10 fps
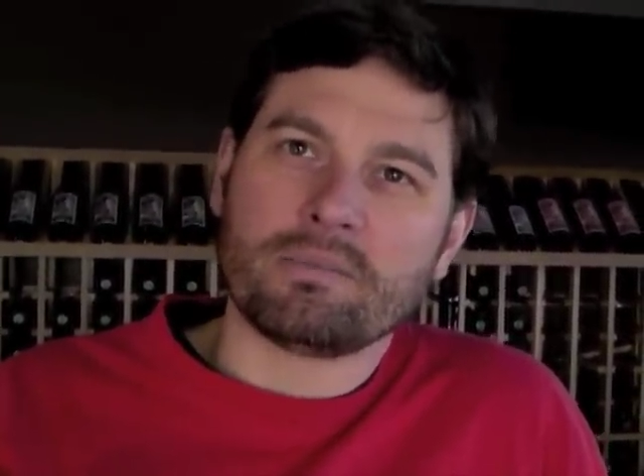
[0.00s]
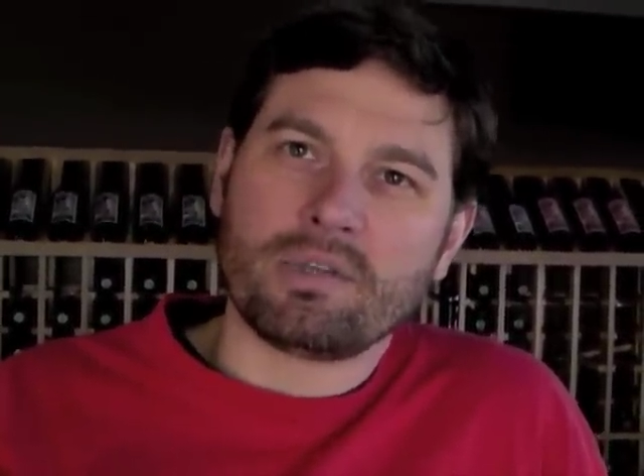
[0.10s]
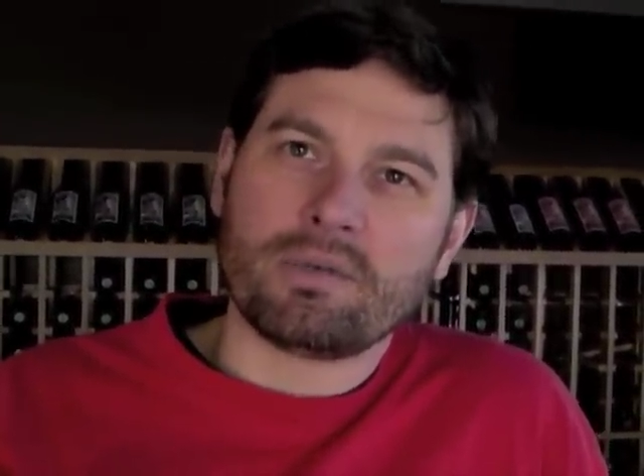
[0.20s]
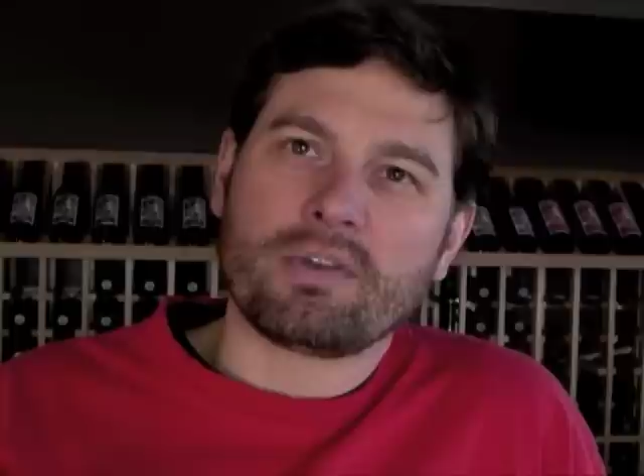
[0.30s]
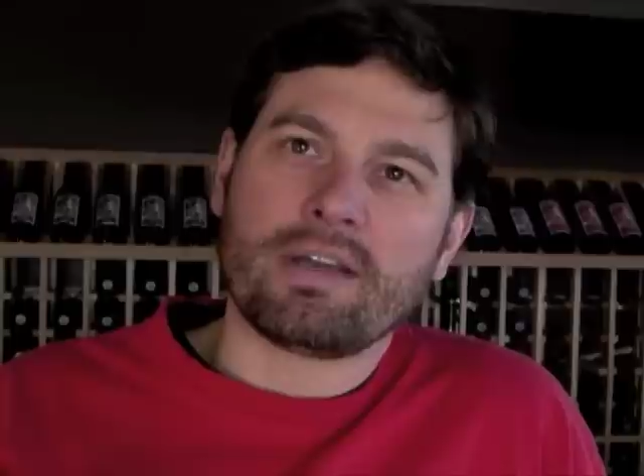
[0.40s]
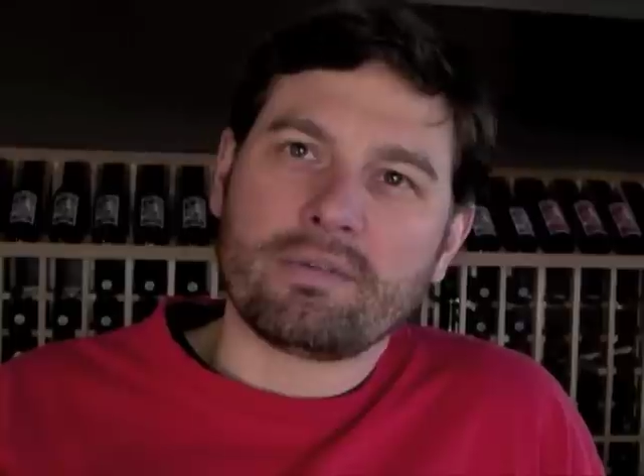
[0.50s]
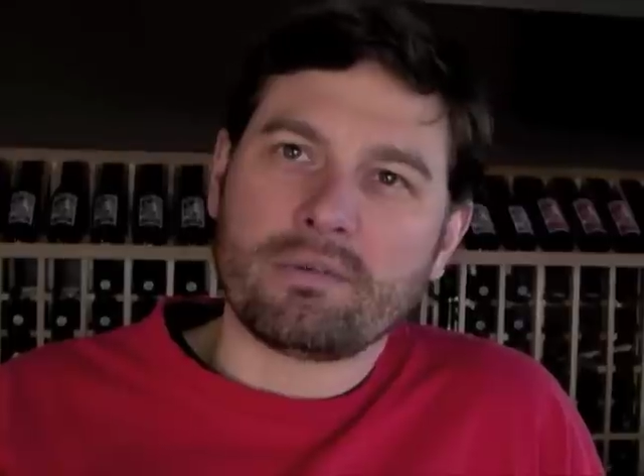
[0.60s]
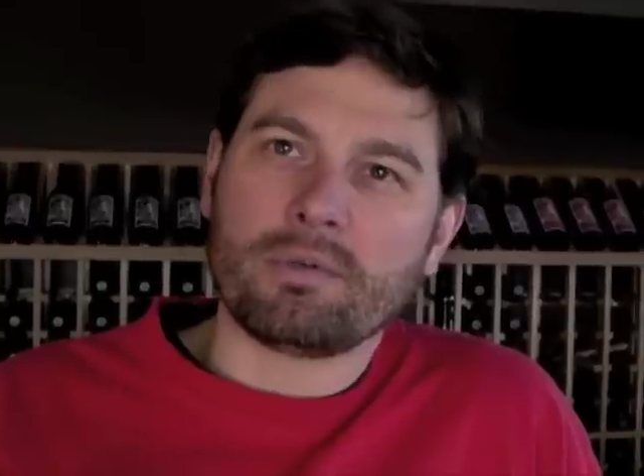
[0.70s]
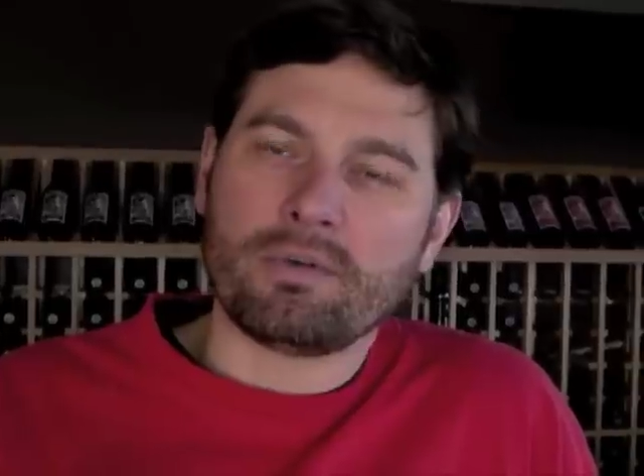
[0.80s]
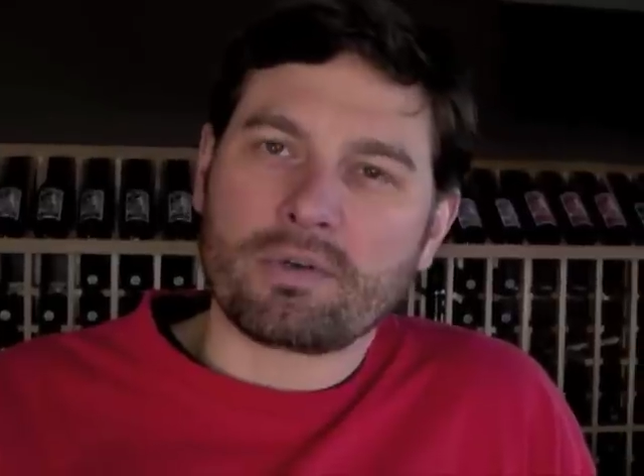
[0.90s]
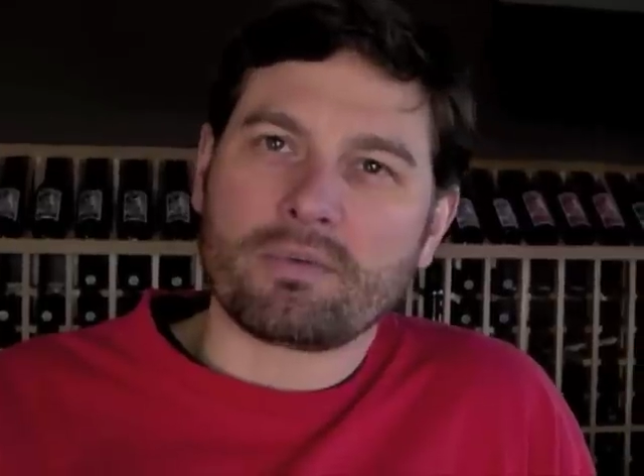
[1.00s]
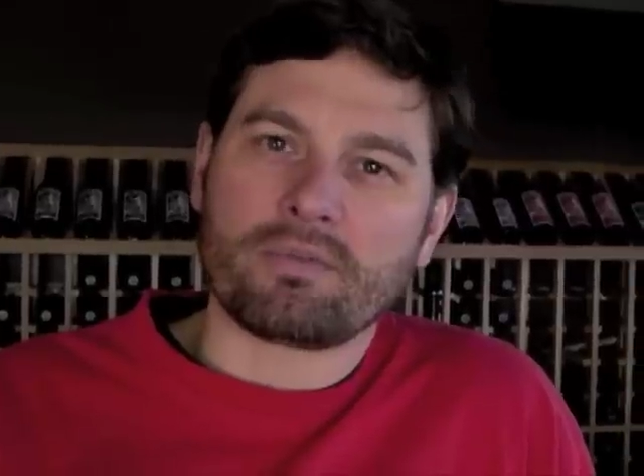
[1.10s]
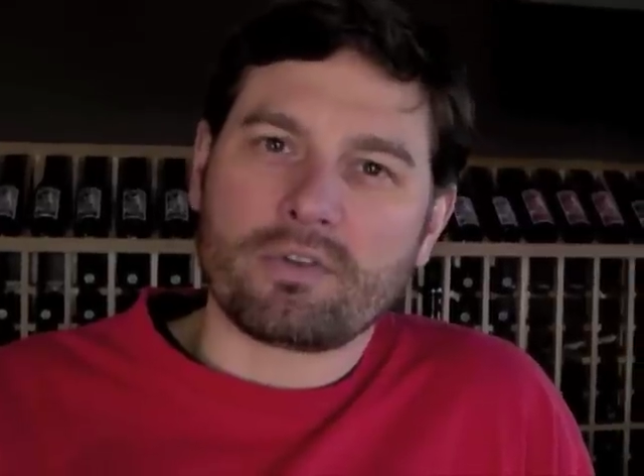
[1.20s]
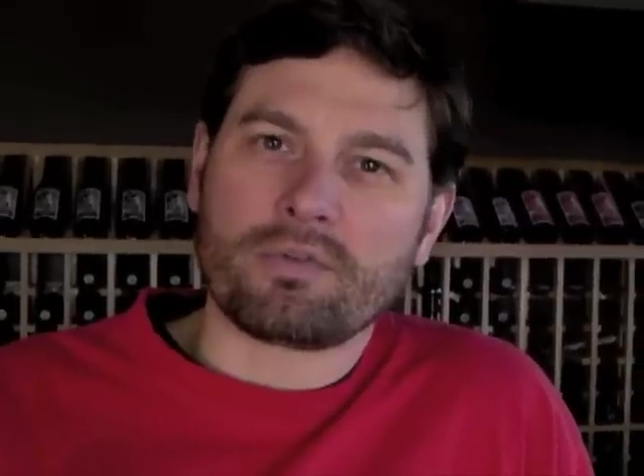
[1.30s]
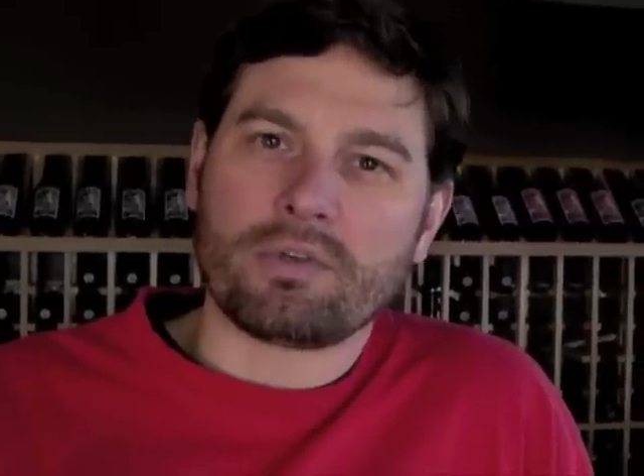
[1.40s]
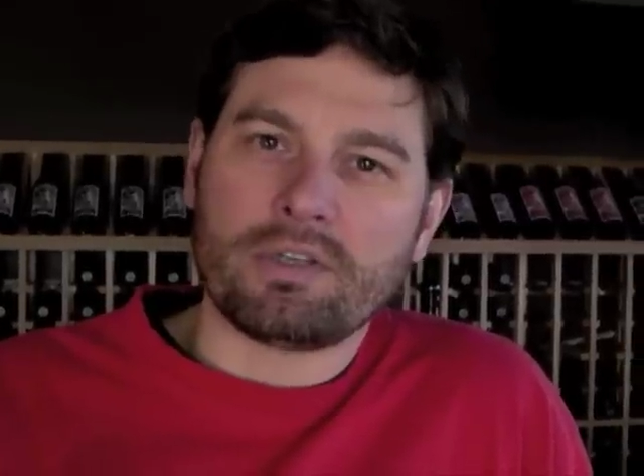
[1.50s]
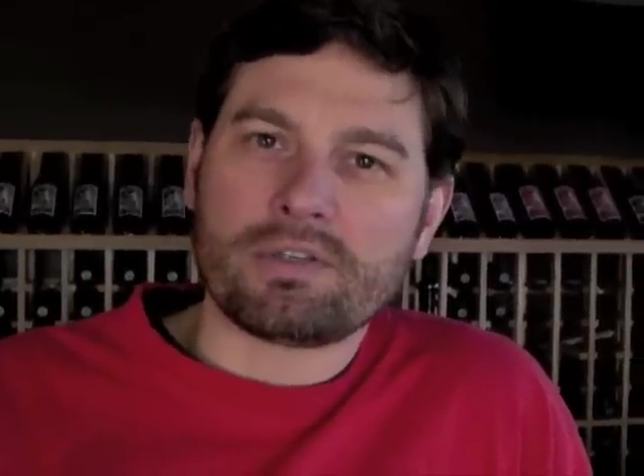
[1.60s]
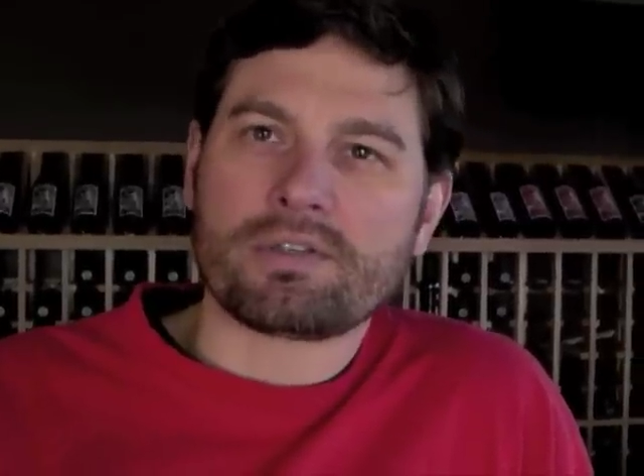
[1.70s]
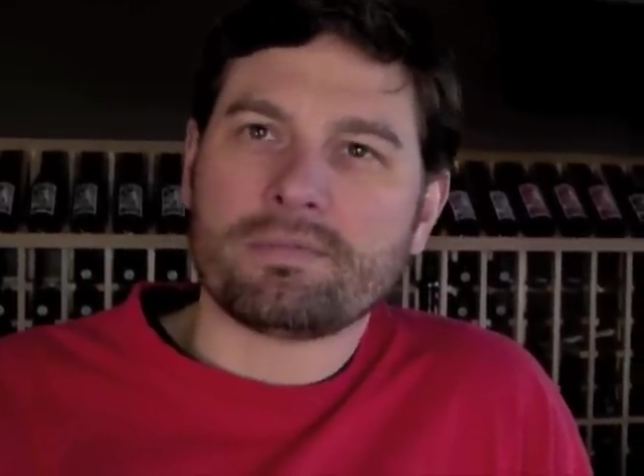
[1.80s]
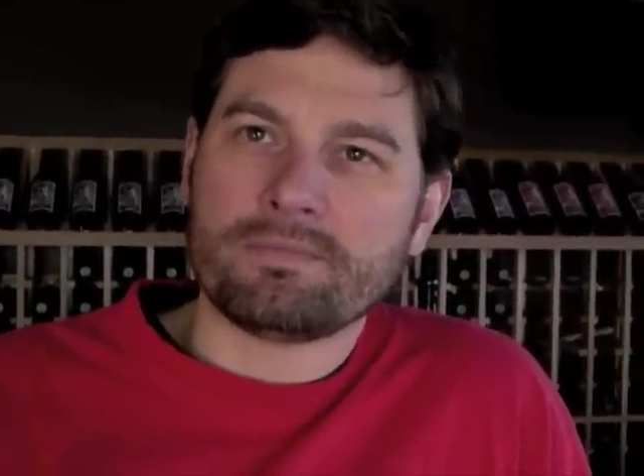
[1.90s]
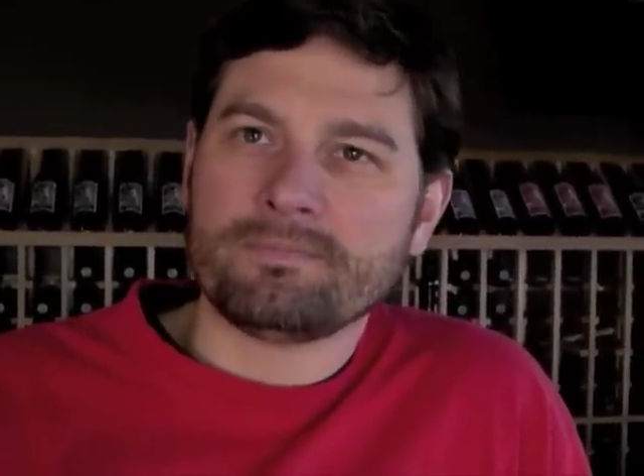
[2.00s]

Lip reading: play with that. We've been working with it for 3 years.